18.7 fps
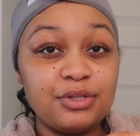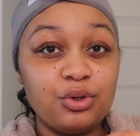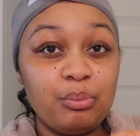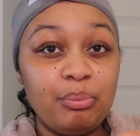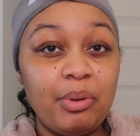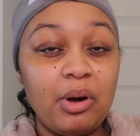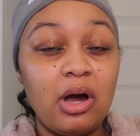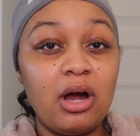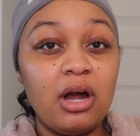
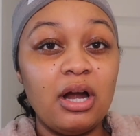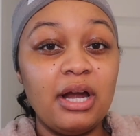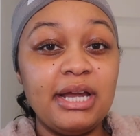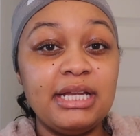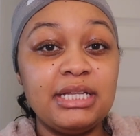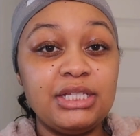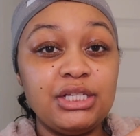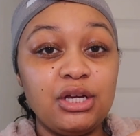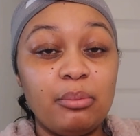little part
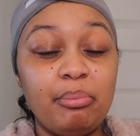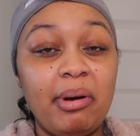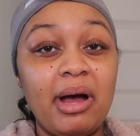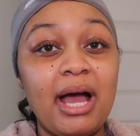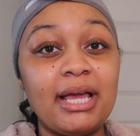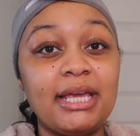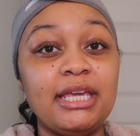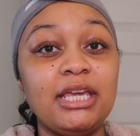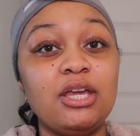into your
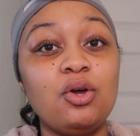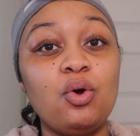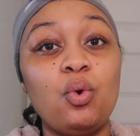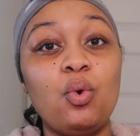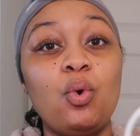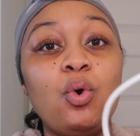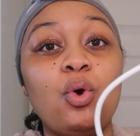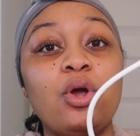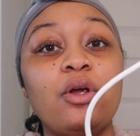pocket,
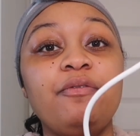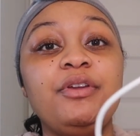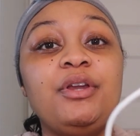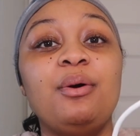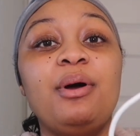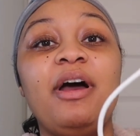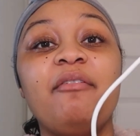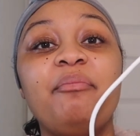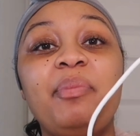or if you
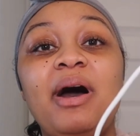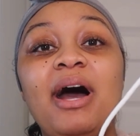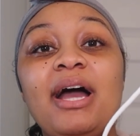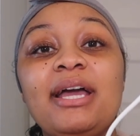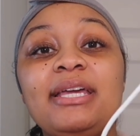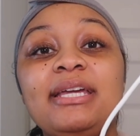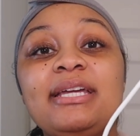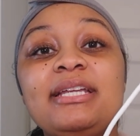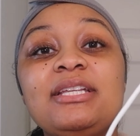don't have
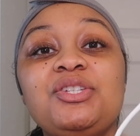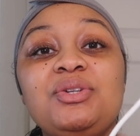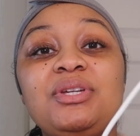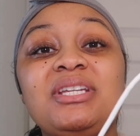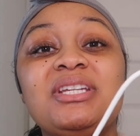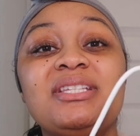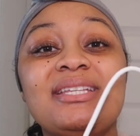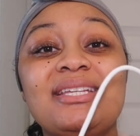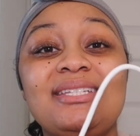pockets, you
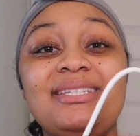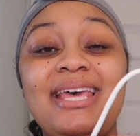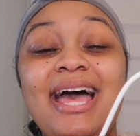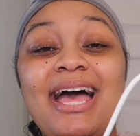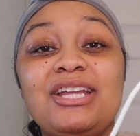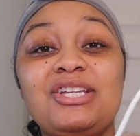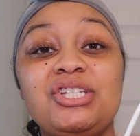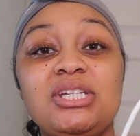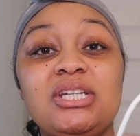can just
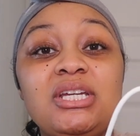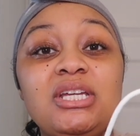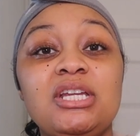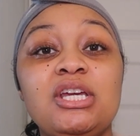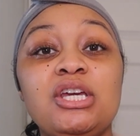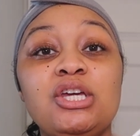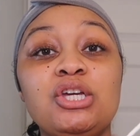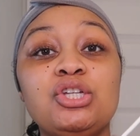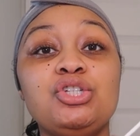attach it
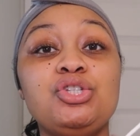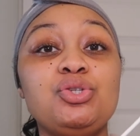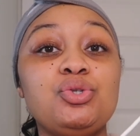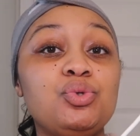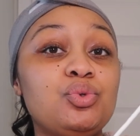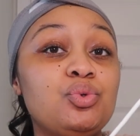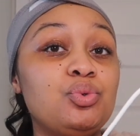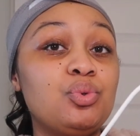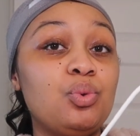
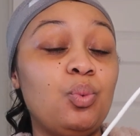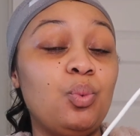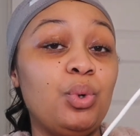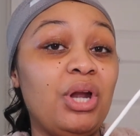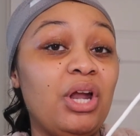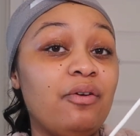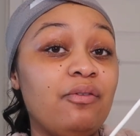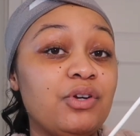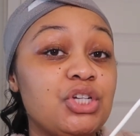to
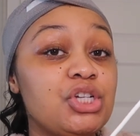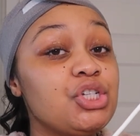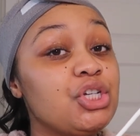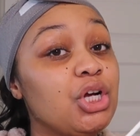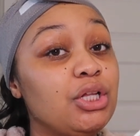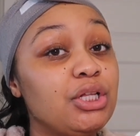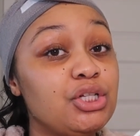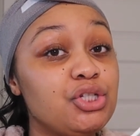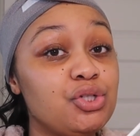whatever
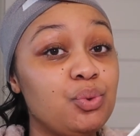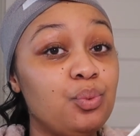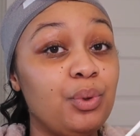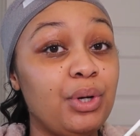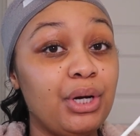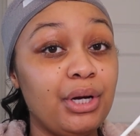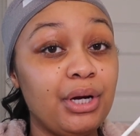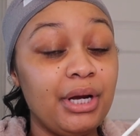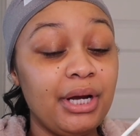shirt that you're
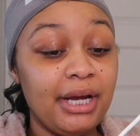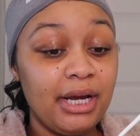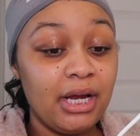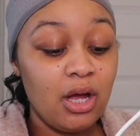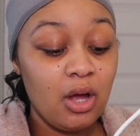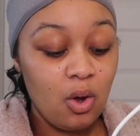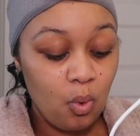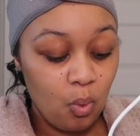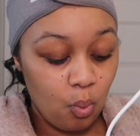wearing
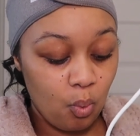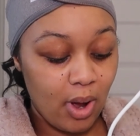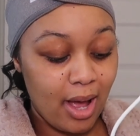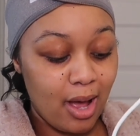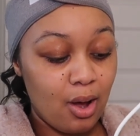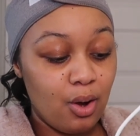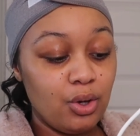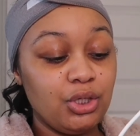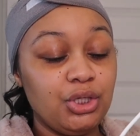
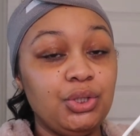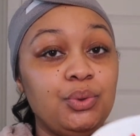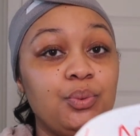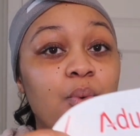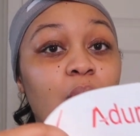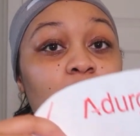while you